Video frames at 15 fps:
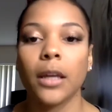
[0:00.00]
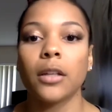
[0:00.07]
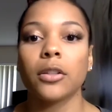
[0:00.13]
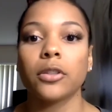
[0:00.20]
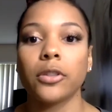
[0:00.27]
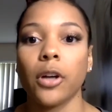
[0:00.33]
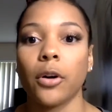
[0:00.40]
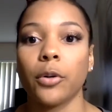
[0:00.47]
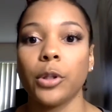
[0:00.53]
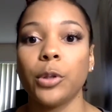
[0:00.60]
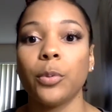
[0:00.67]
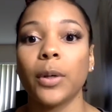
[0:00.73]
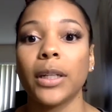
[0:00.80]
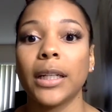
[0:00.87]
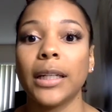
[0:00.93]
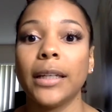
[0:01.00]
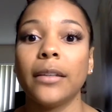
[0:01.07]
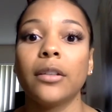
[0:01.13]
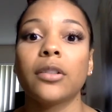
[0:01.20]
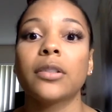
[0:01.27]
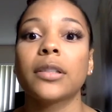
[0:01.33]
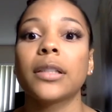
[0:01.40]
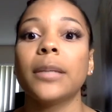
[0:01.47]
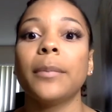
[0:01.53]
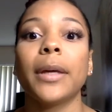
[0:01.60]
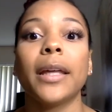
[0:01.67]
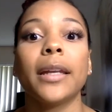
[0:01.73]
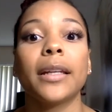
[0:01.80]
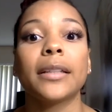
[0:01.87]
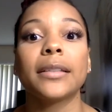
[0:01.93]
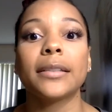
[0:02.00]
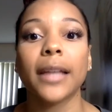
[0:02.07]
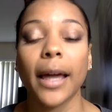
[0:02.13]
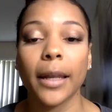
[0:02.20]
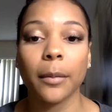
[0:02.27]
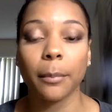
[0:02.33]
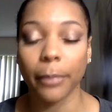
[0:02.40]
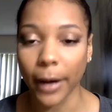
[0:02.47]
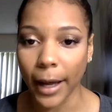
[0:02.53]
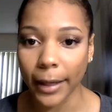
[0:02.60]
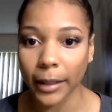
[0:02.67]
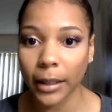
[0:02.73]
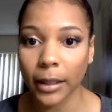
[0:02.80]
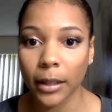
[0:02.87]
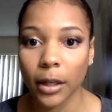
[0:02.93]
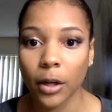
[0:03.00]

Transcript: So you want to either sleep in a satin bonnet,